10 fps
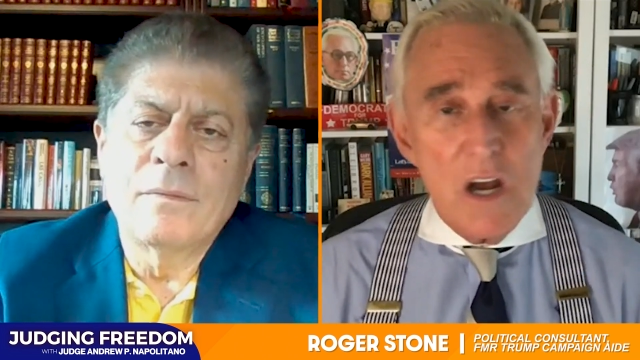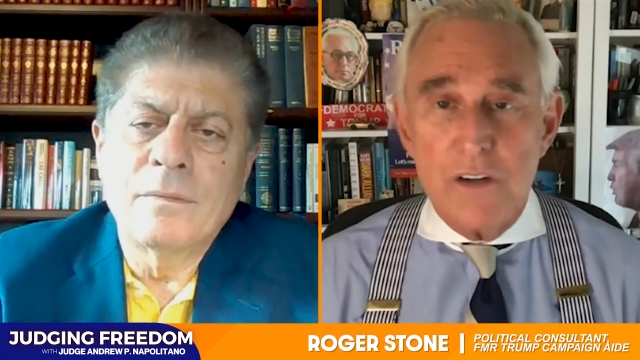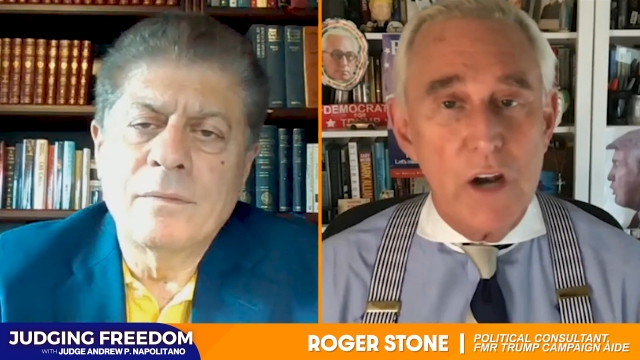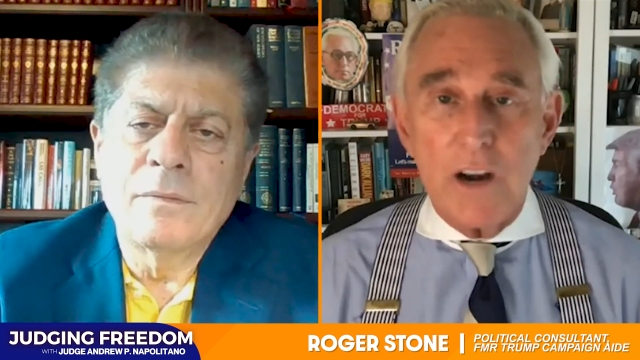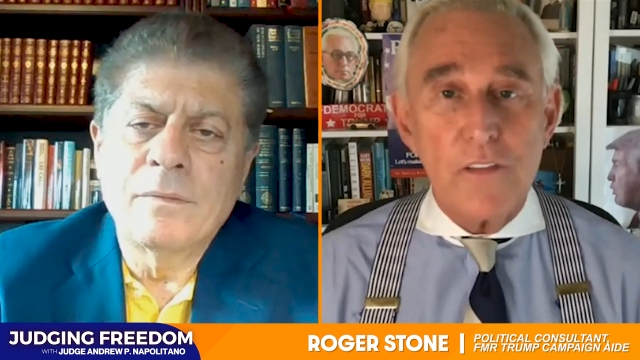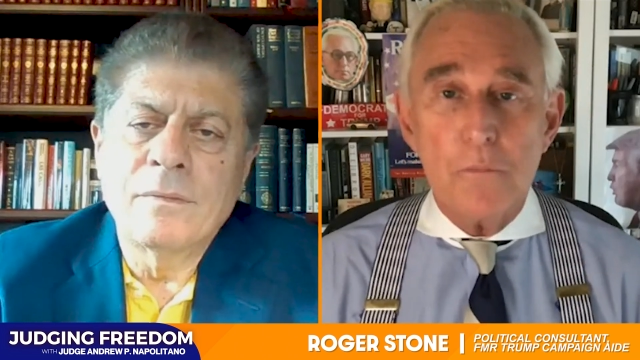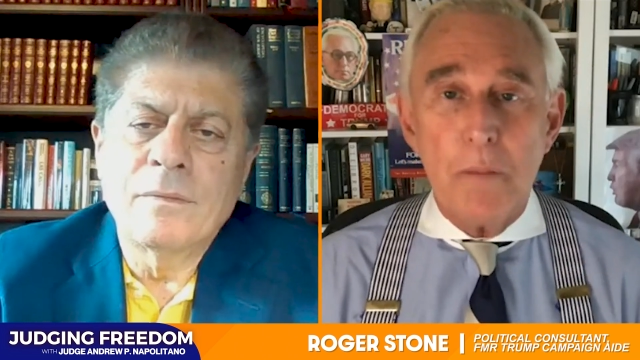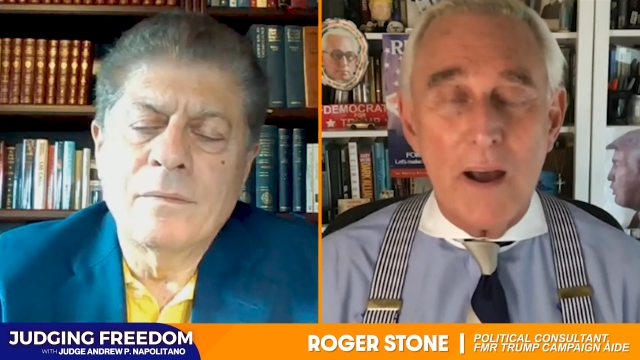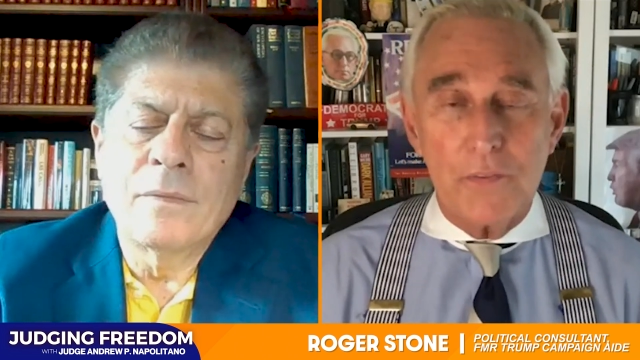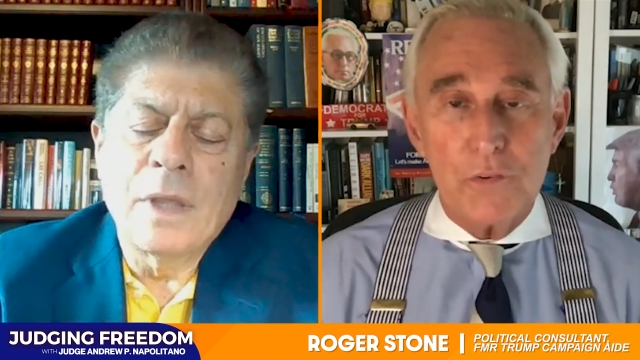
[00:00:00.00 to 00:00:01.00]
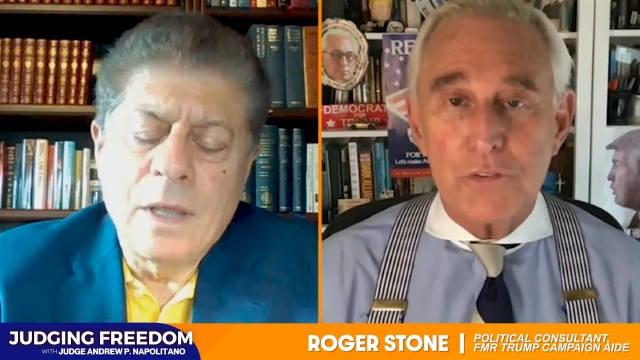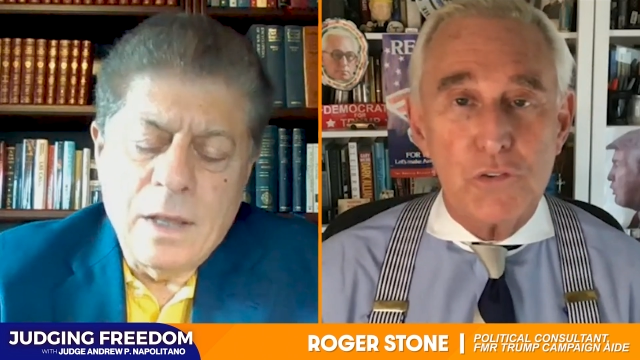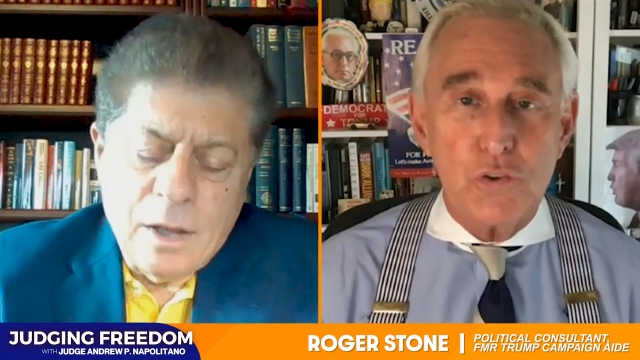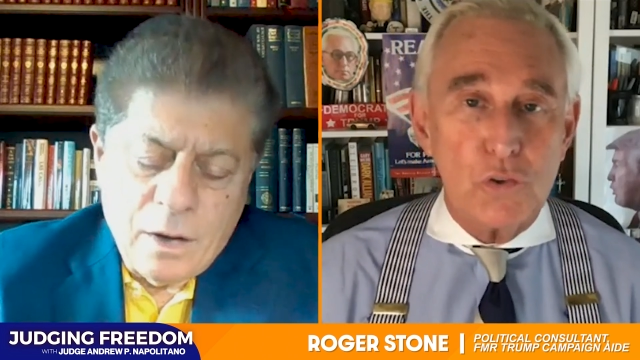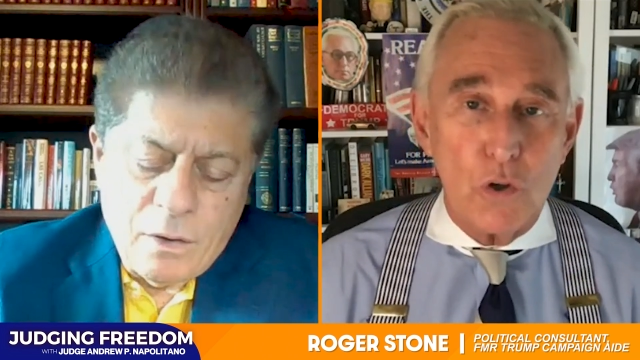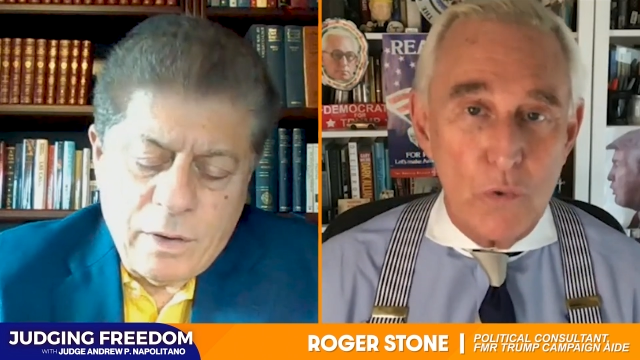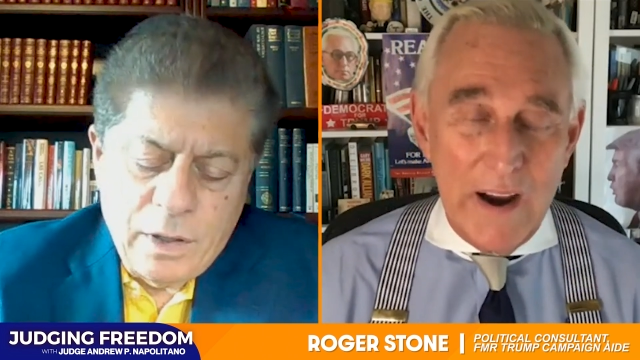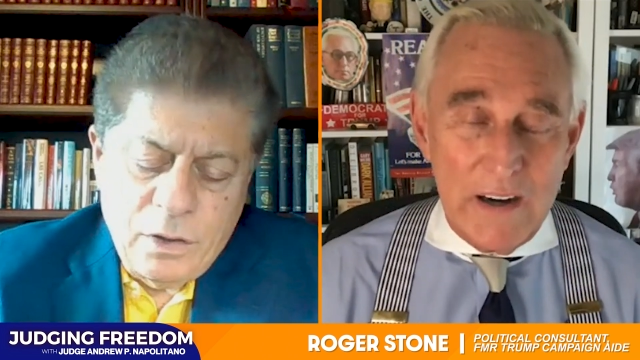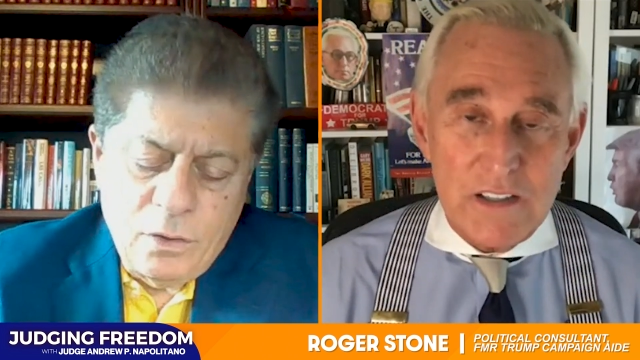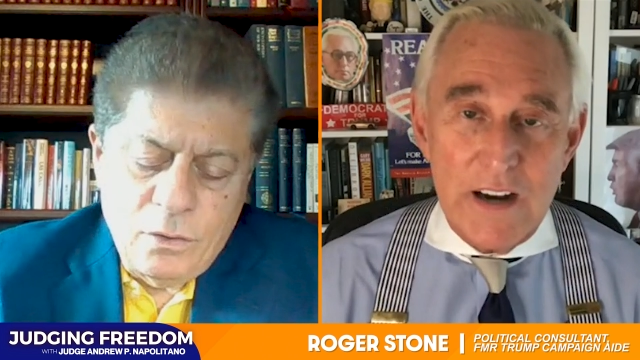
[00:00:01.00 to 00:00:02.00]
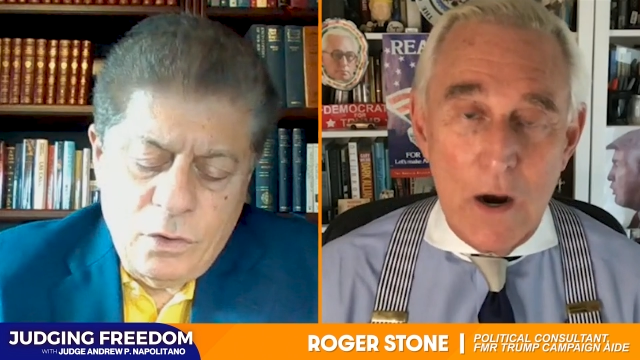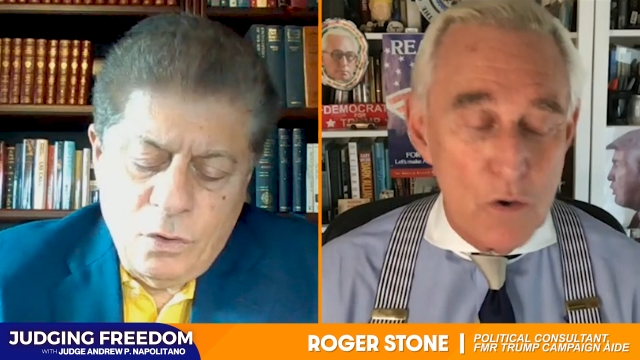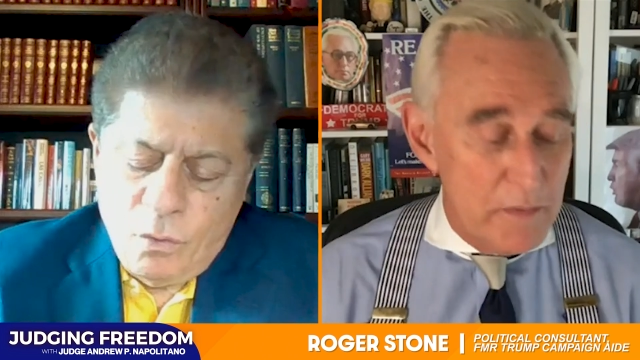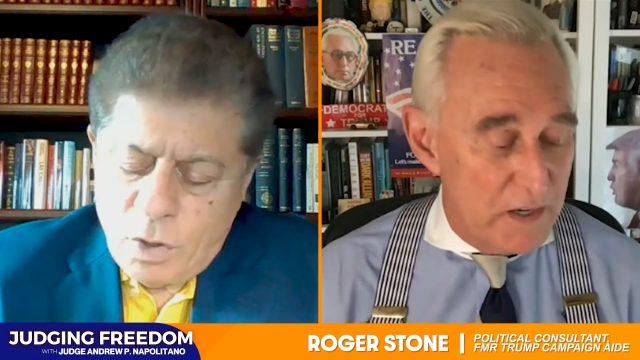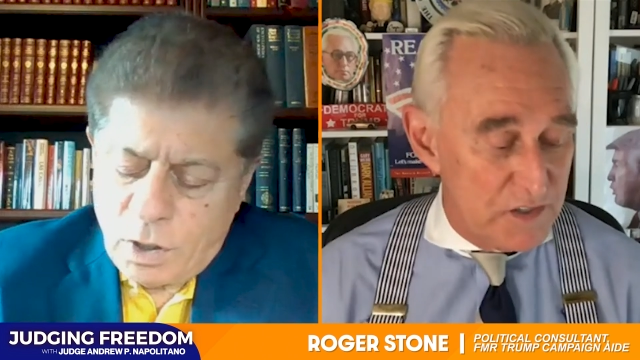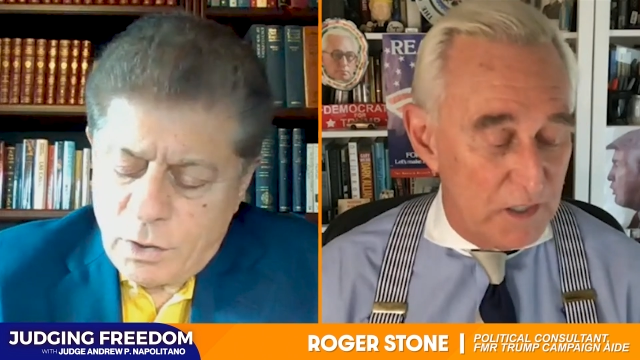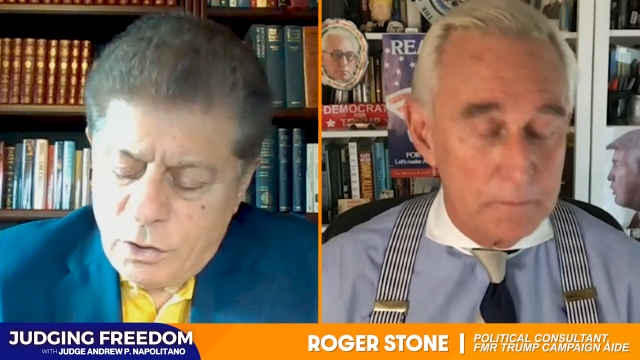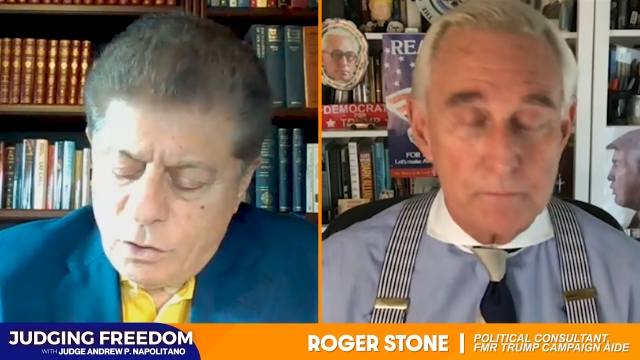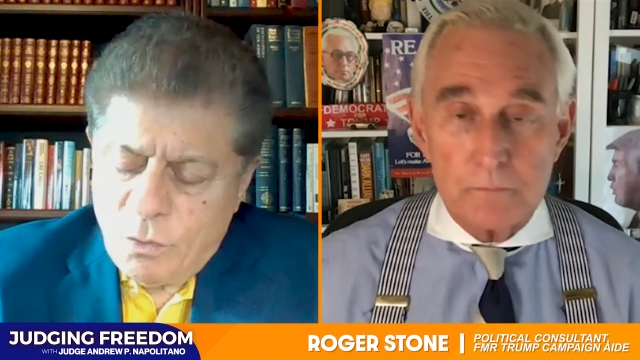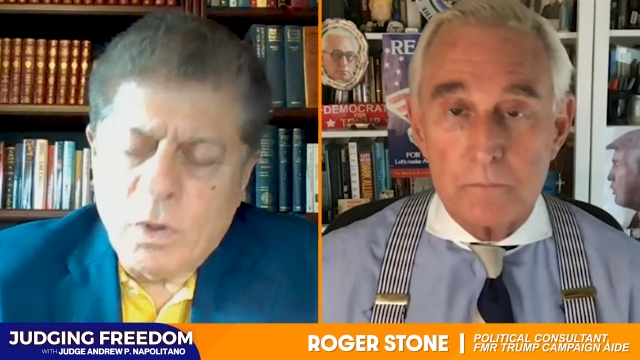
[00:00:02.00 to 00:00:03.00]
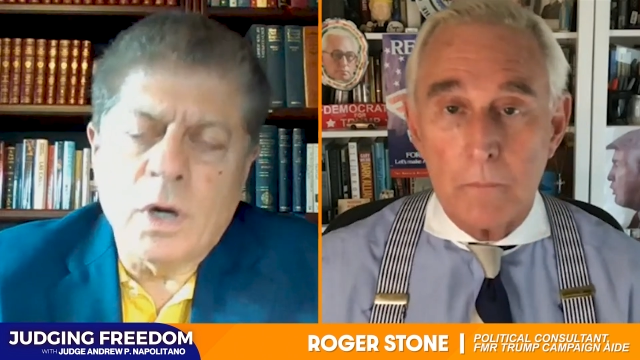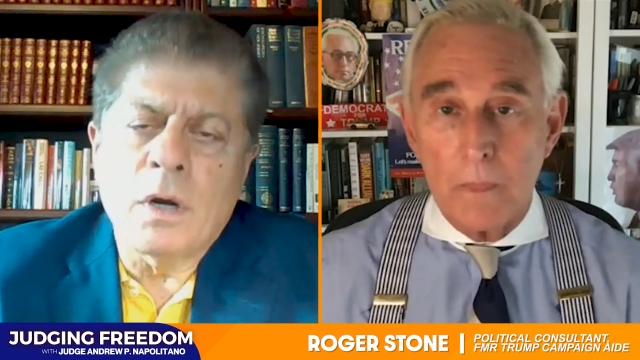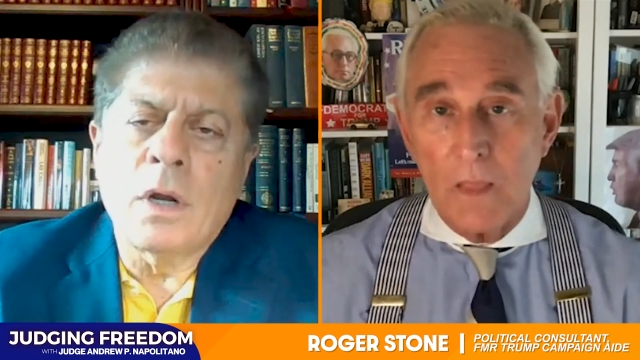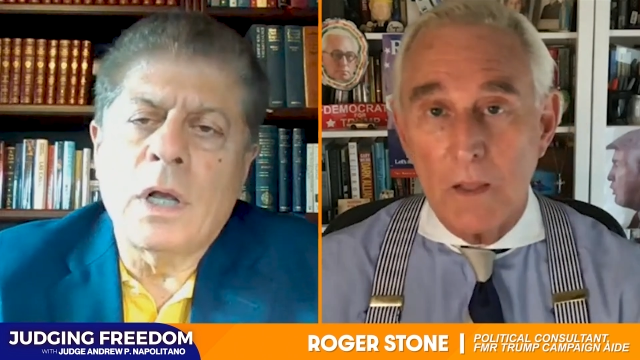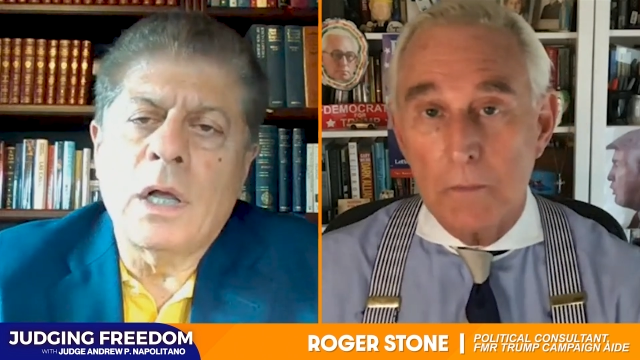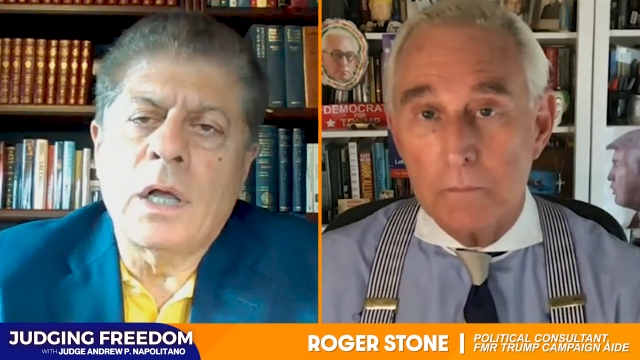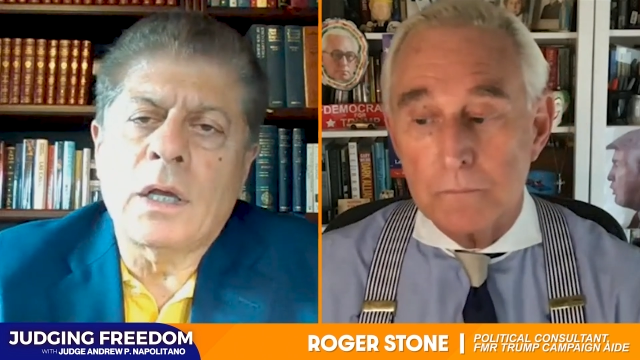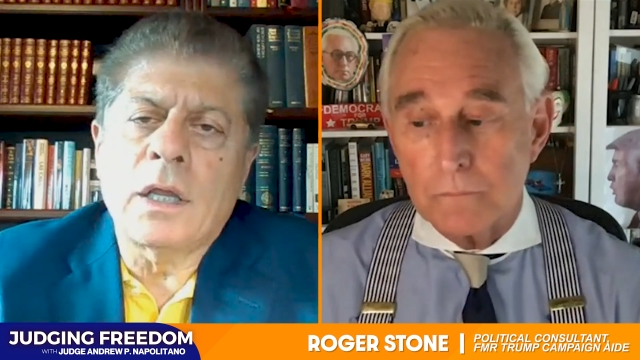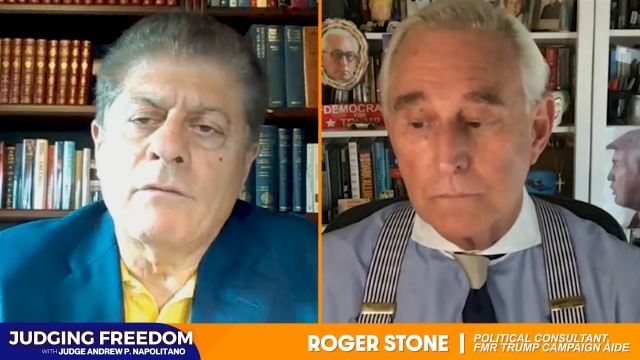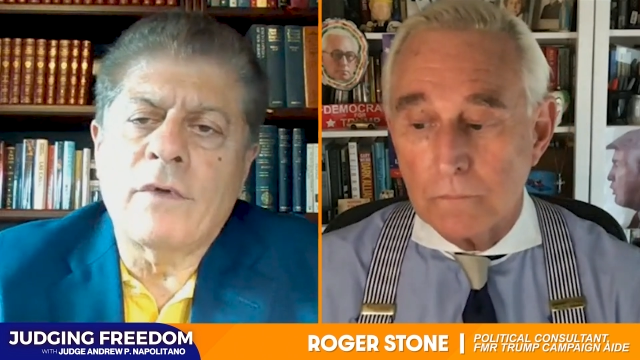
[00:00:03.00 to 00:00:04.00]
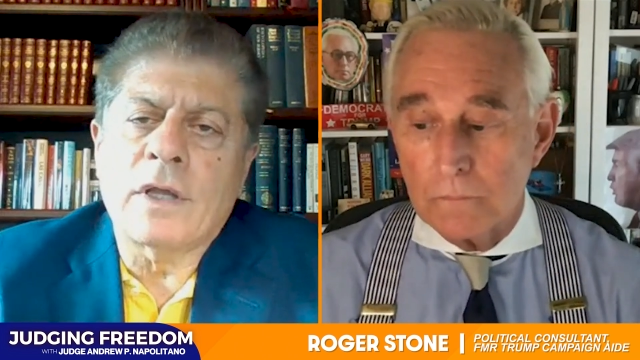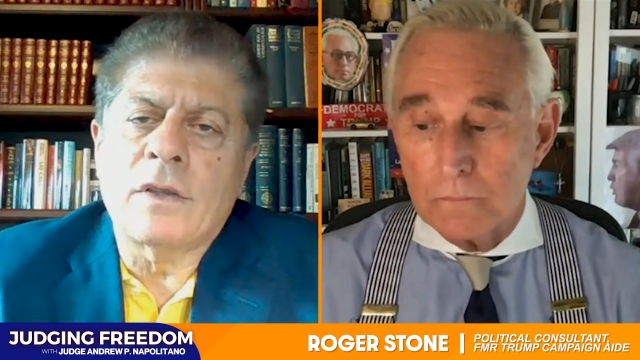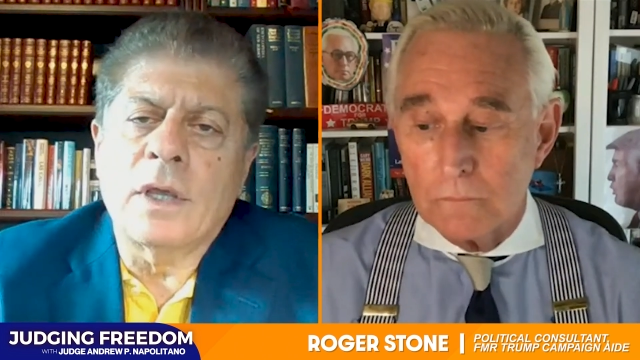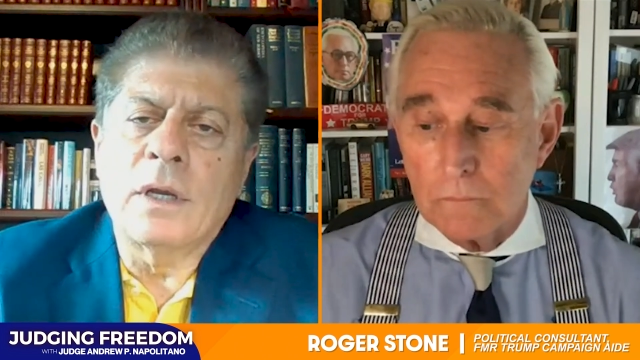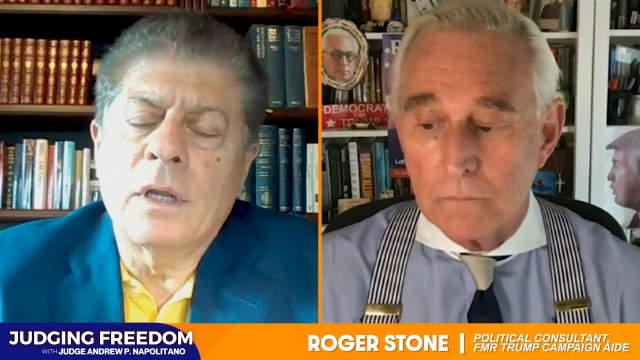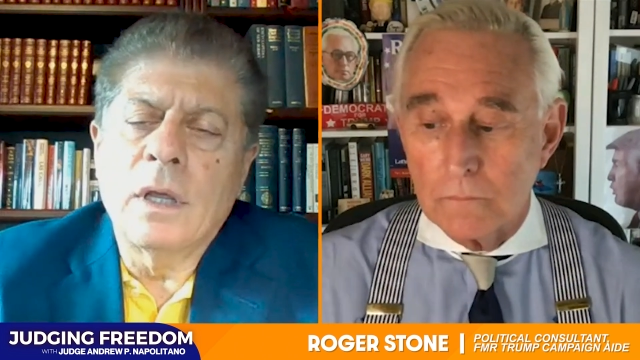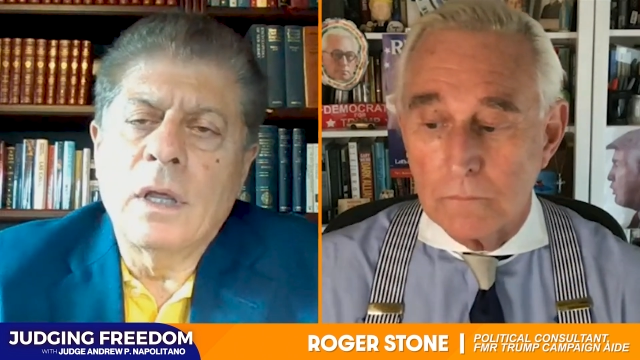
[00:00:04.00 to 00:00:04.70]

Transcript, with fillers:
Speaker 1: none of them bothered to oh, correct. Oh, you, you were,
Speaker 2: you were uh, convicted